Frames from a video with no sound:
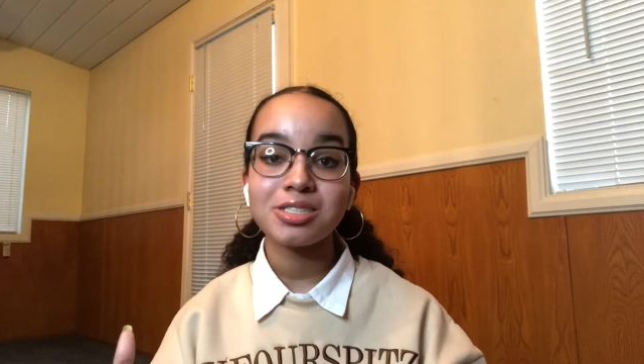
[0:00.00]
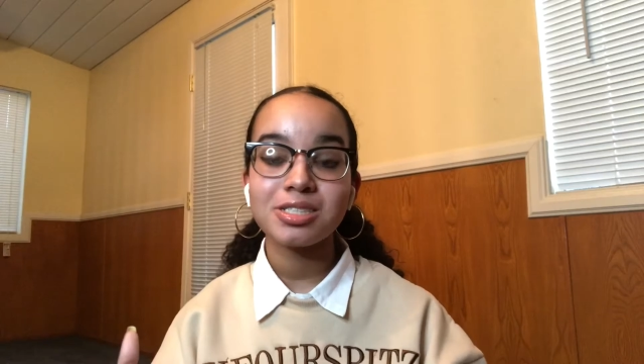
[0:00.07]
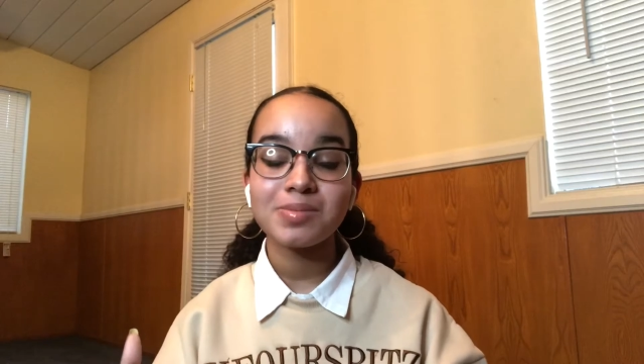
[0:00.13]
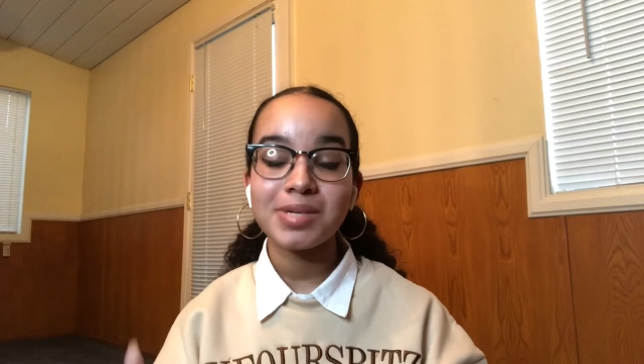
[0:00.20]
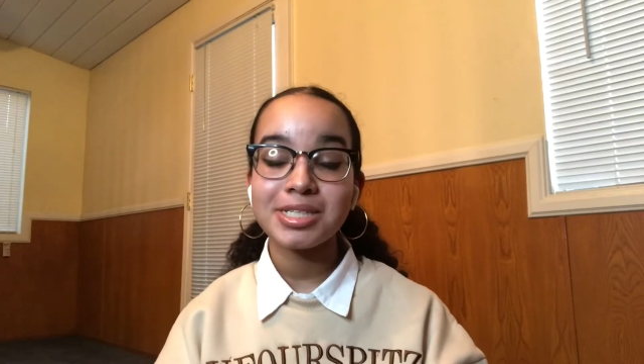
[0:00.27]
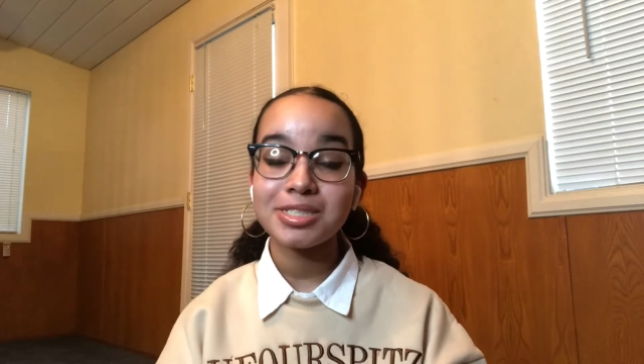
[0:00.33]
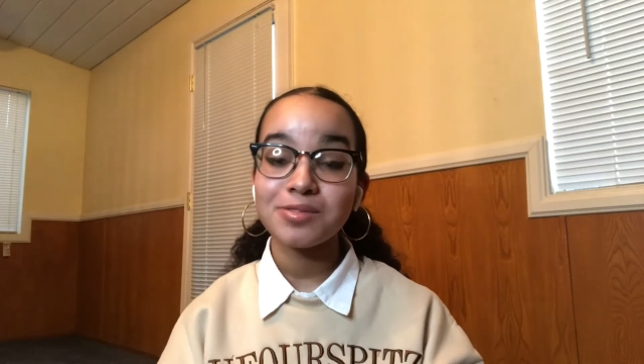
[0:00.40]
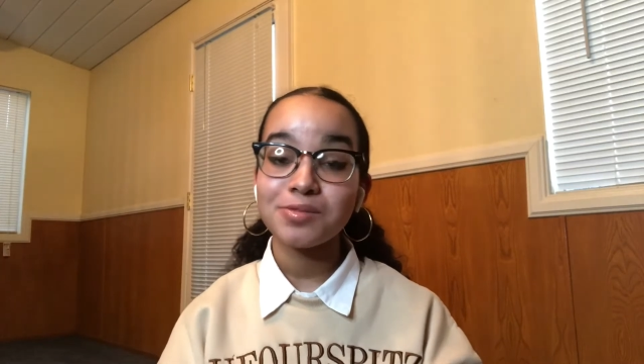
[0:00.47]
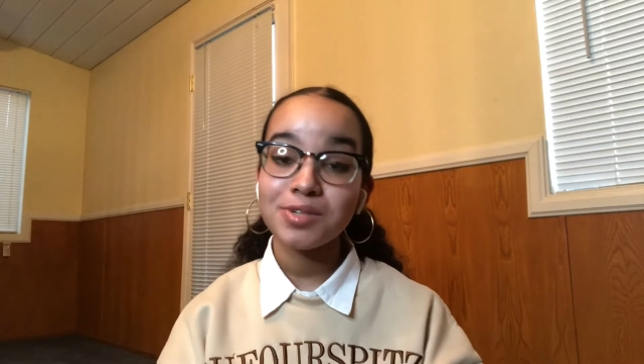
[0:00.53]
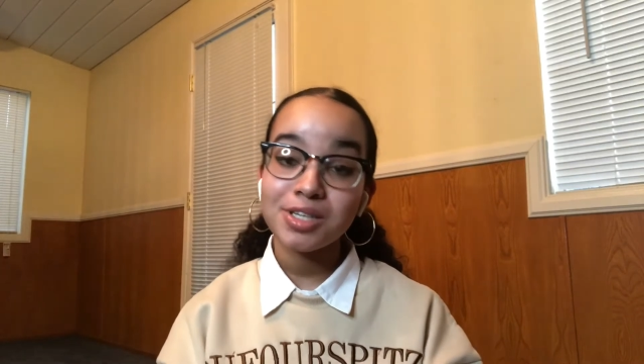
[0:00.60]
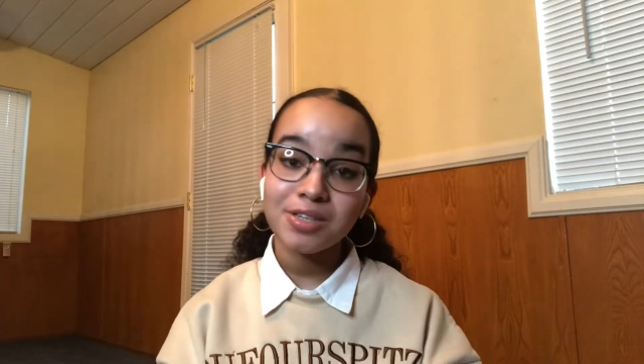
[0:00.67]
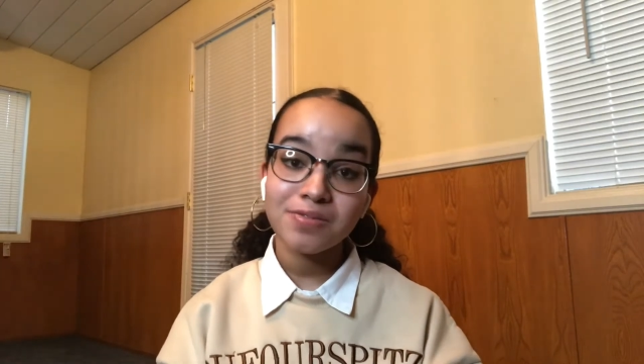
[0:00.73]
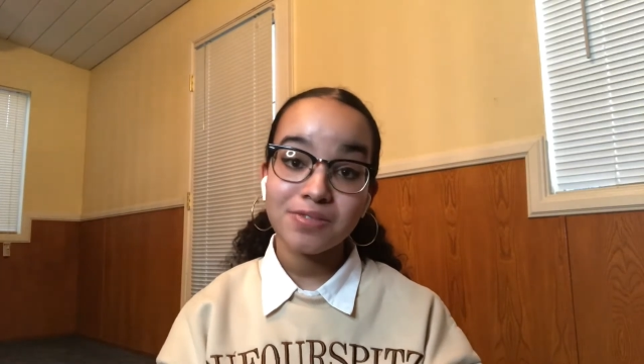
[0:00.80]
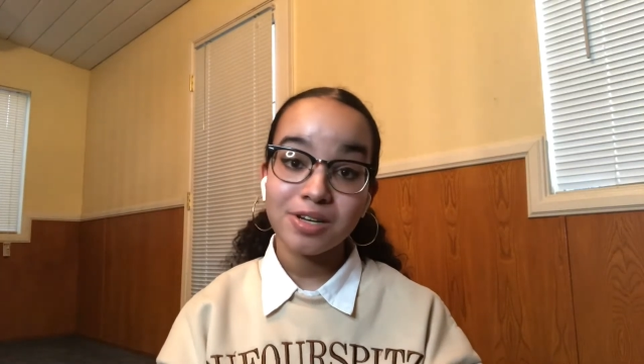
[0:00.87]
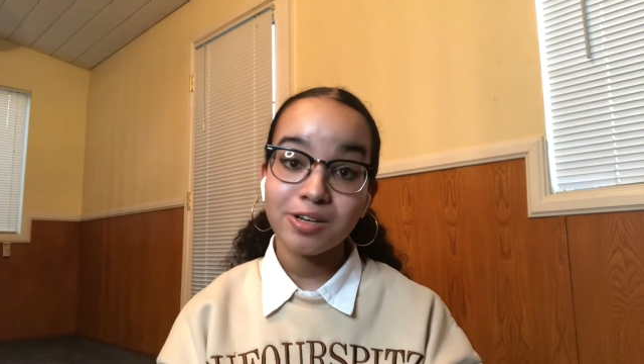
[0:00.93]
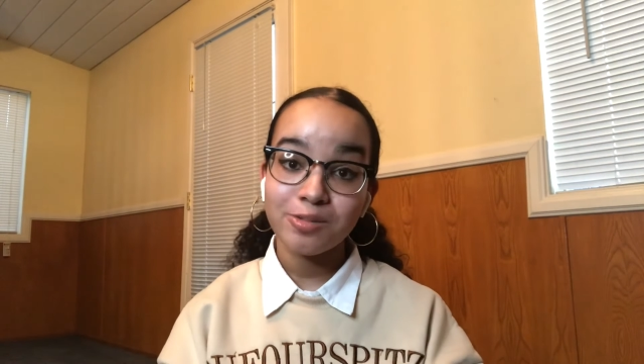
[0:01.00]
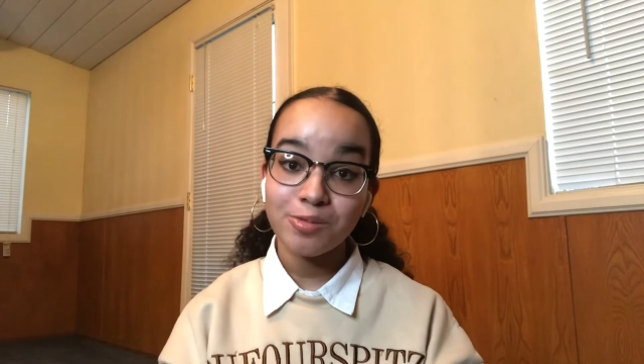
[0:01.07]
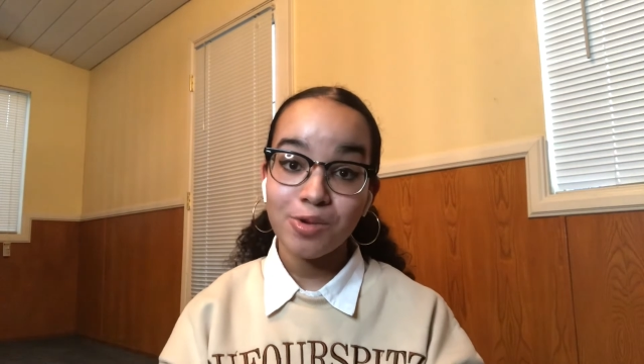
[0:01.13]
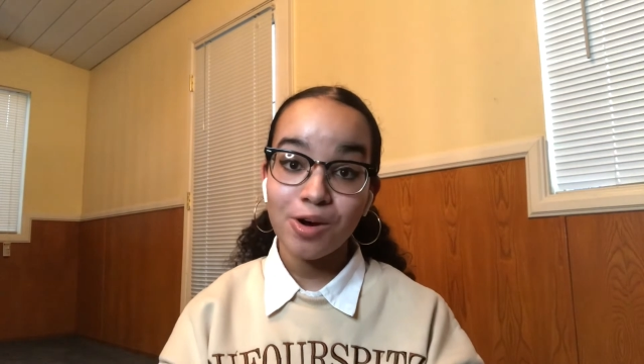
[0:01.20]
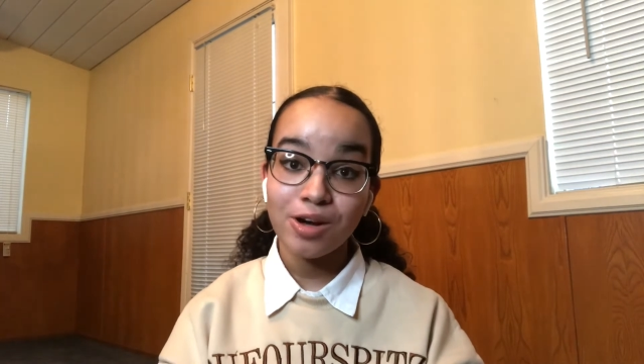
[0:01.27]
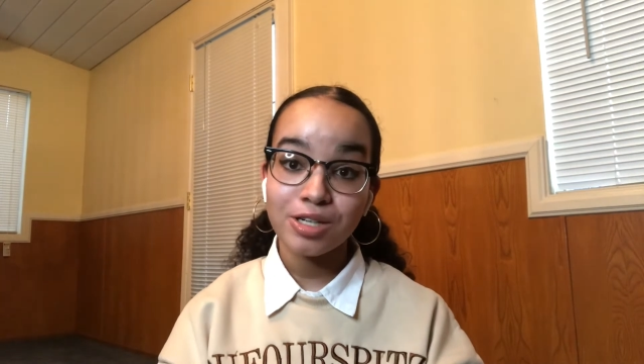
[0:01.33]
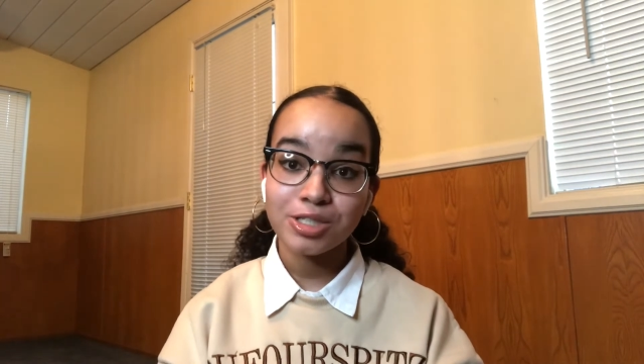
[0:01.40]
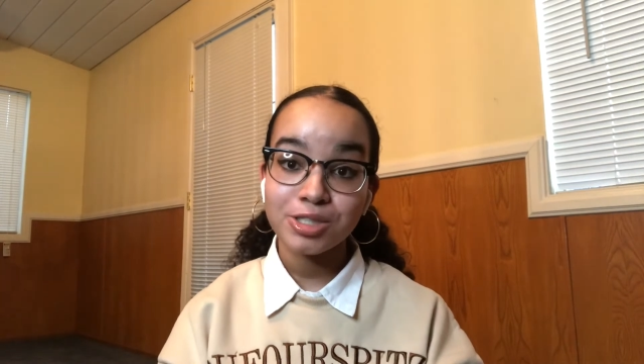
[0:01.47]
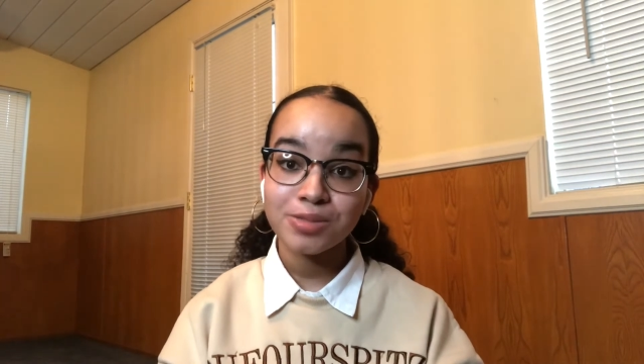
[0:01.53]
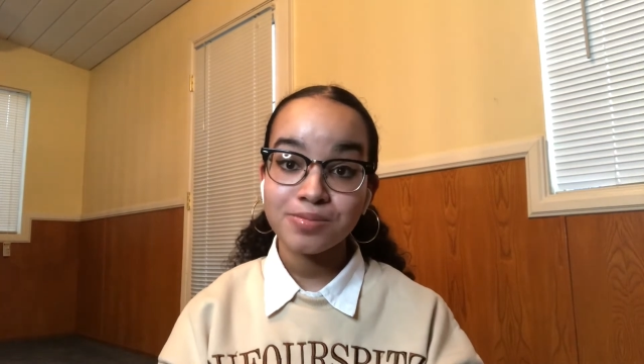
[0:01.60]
makes it really fun to watch.